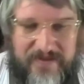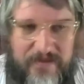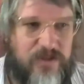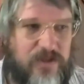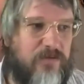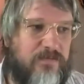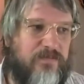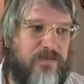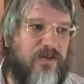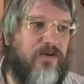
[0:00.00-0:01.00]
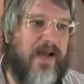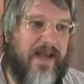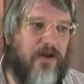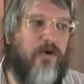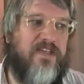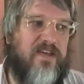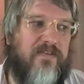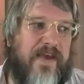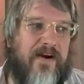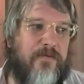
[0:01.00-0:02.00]
So I know it's
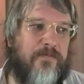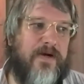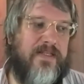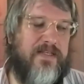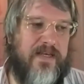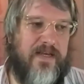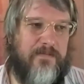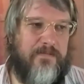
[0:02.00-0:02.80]
unfair, but I